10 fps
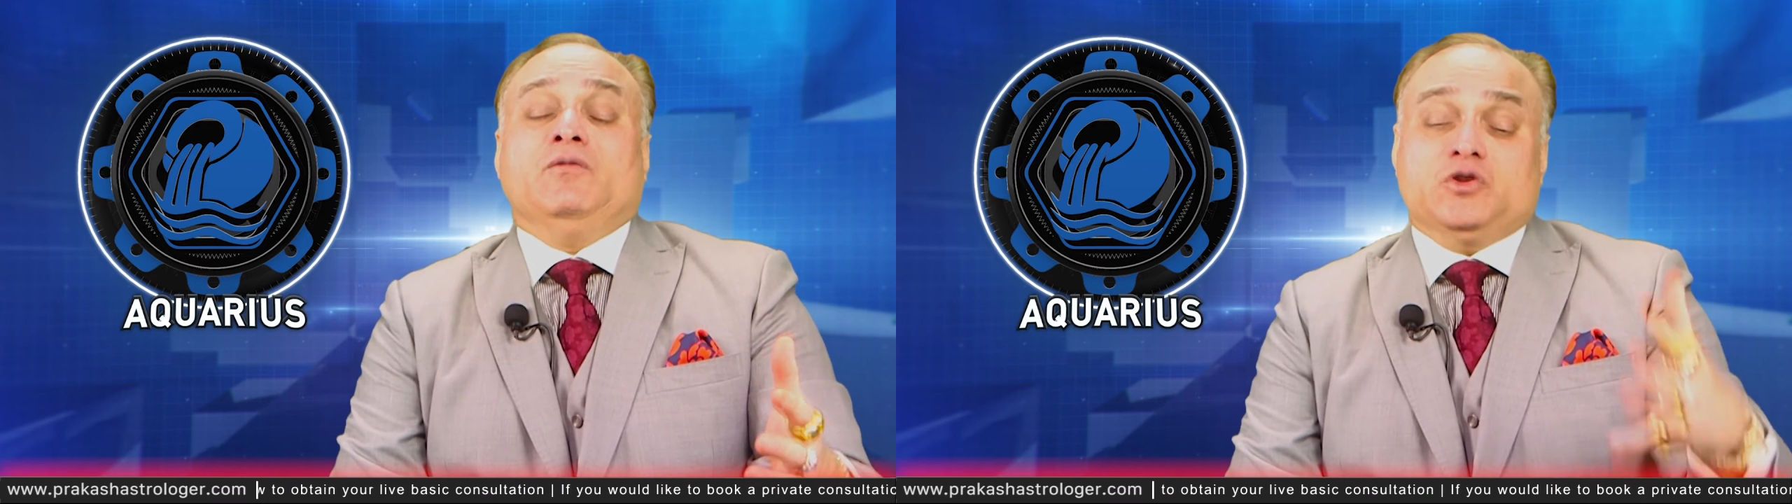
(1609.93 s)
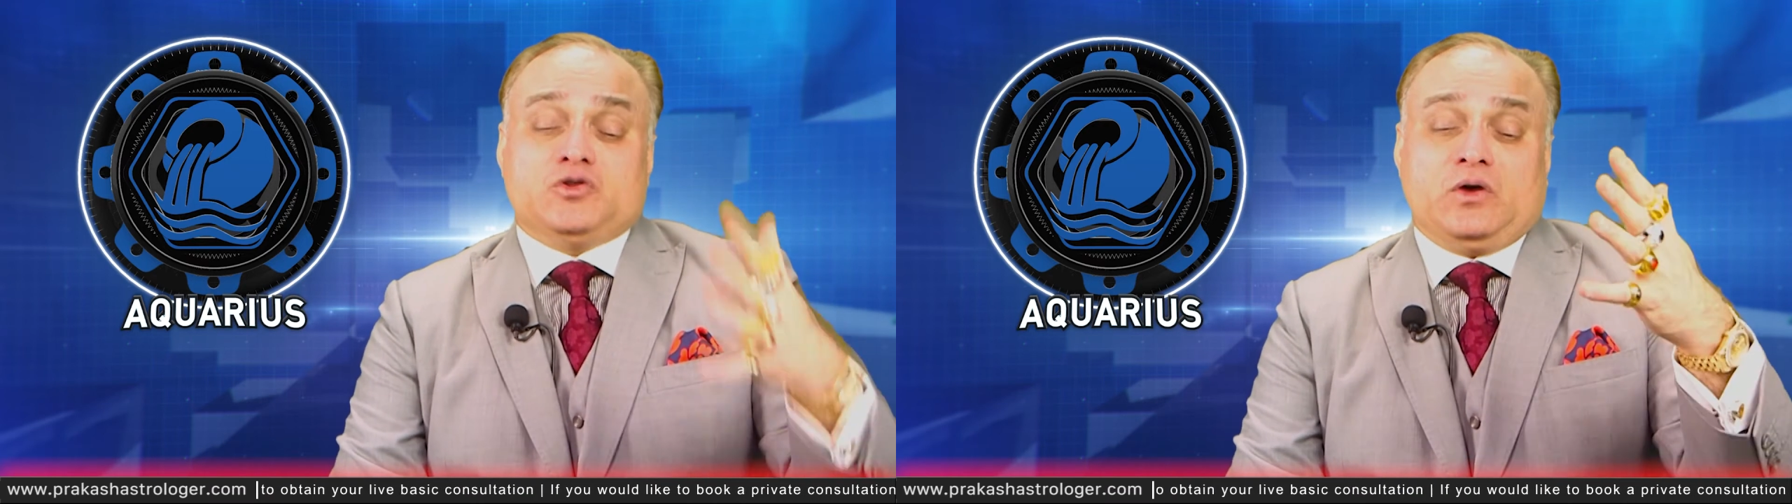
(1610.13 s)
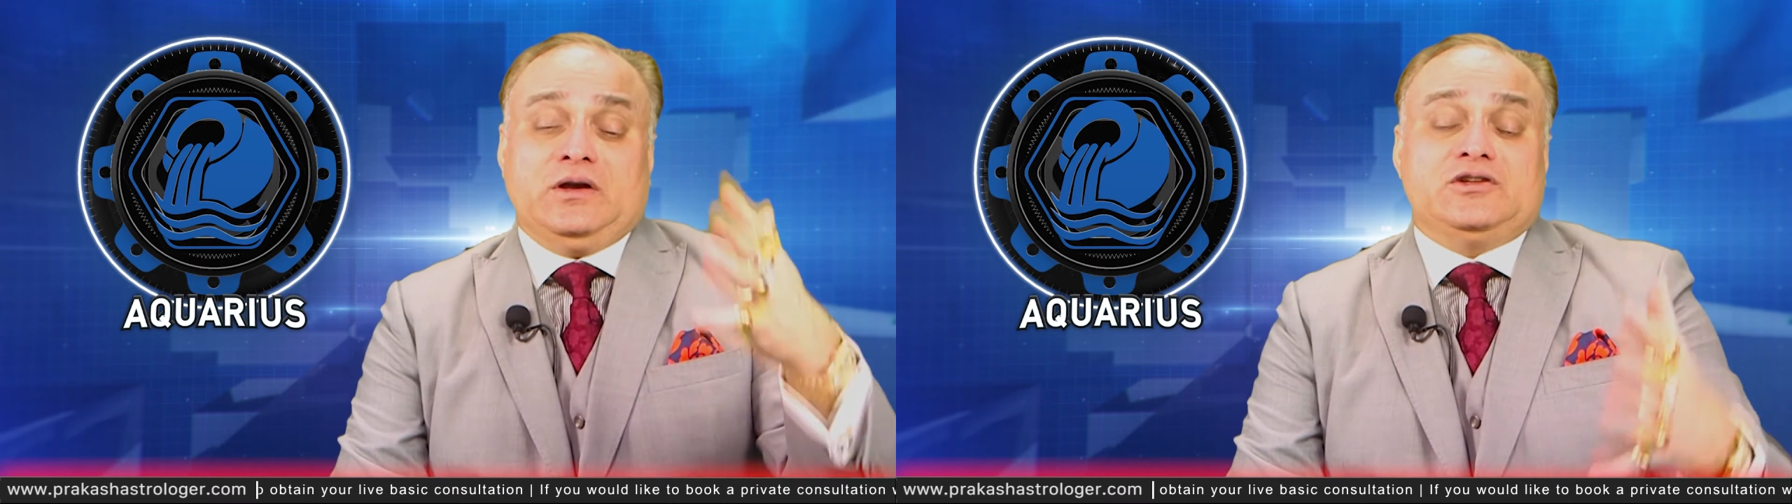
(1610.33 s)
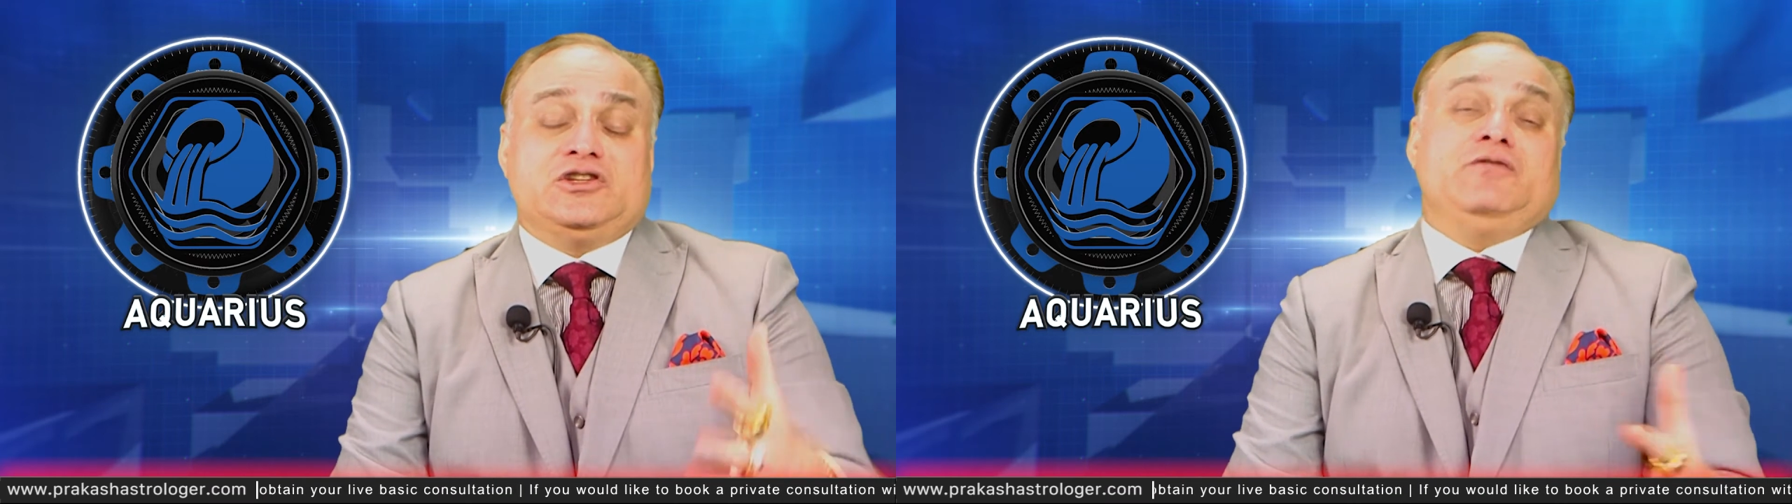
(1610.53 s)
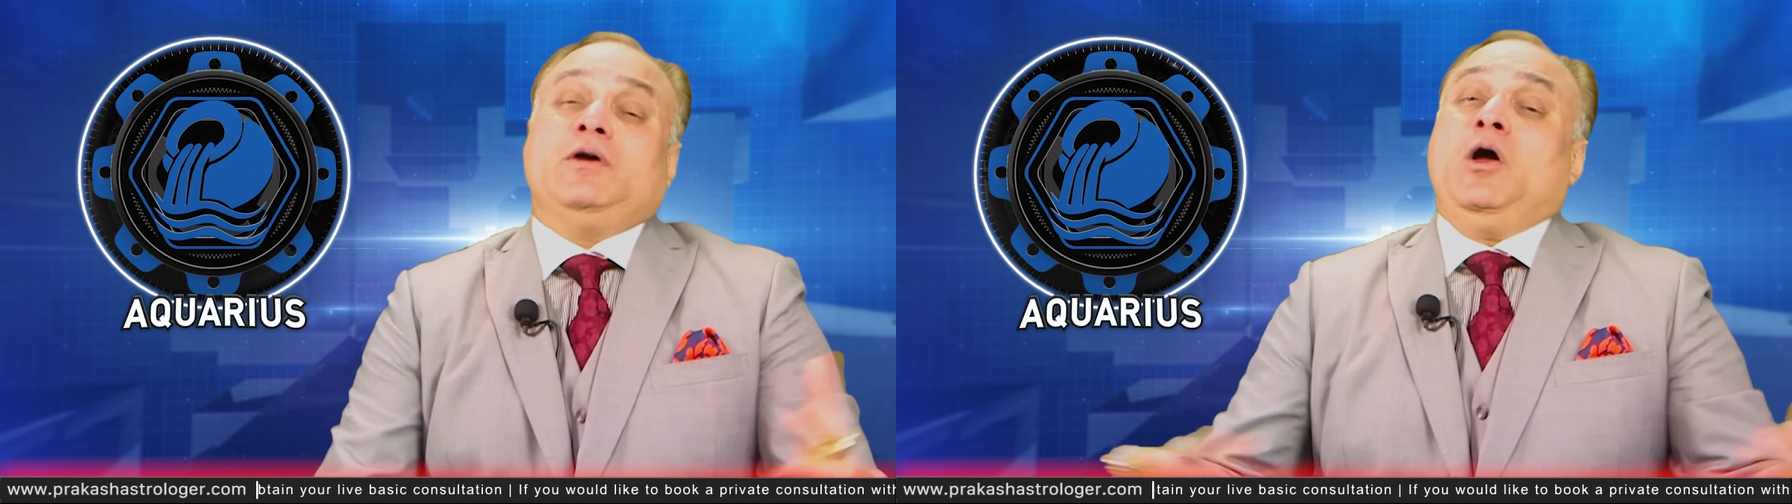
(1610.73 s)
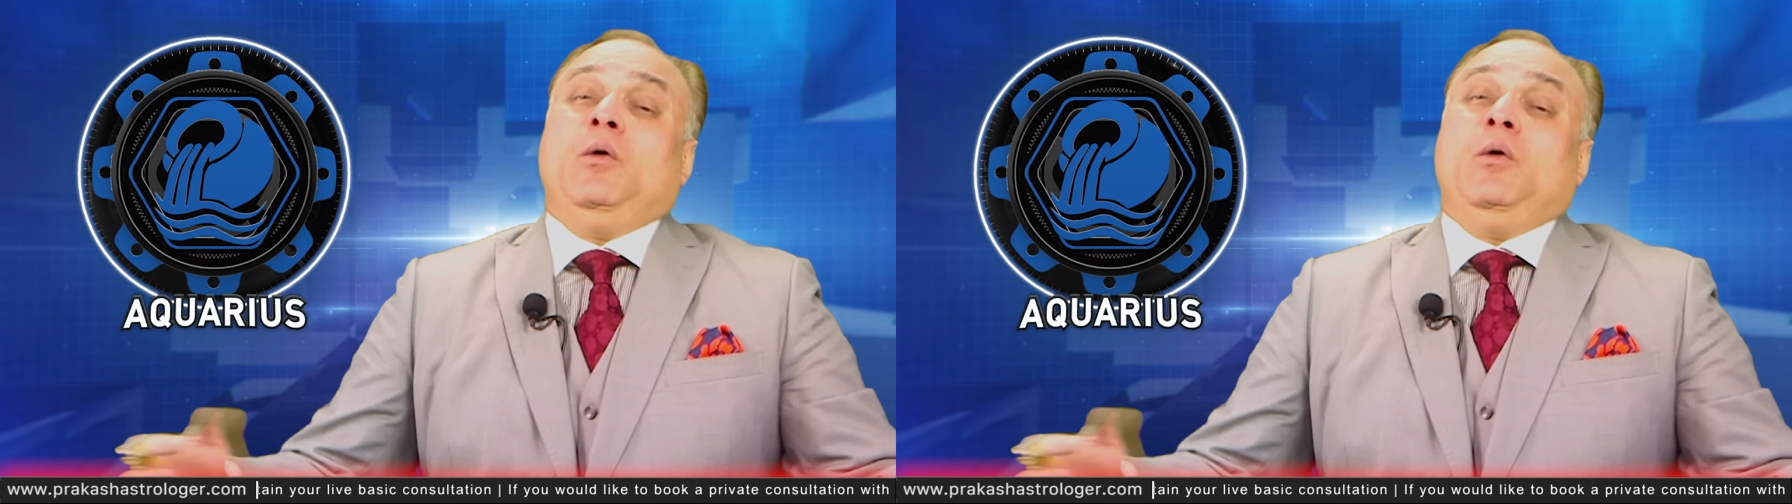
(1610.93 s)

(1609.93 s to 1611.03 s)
which you can achieve